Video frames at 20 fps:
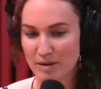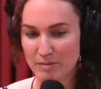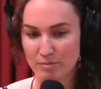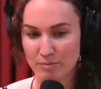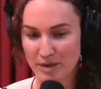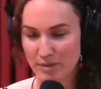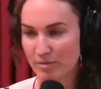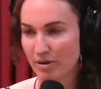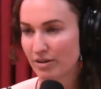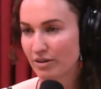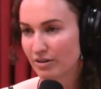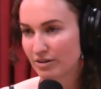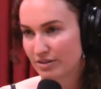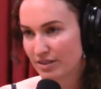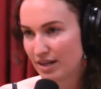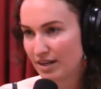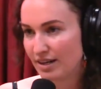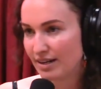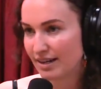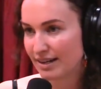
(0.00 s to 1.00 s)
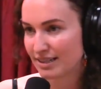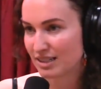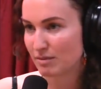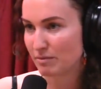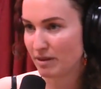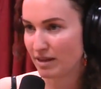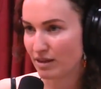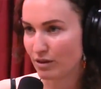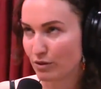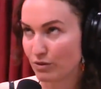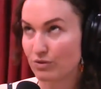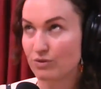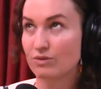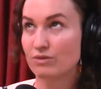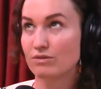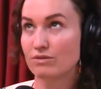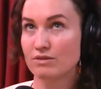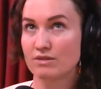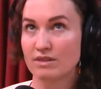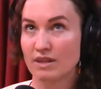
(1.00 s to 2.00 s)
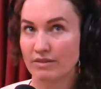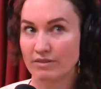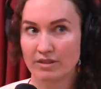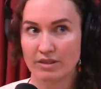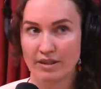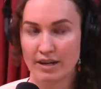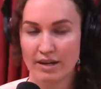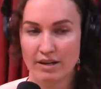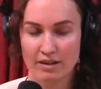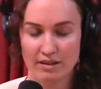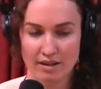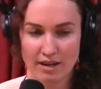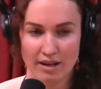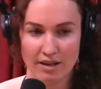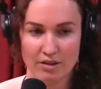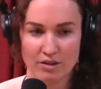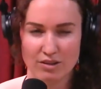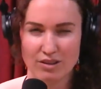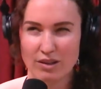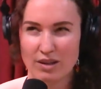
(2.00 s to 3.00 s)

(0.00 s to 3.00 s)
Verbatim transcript: my brother is standing next to me, who's seven or eight, eight years.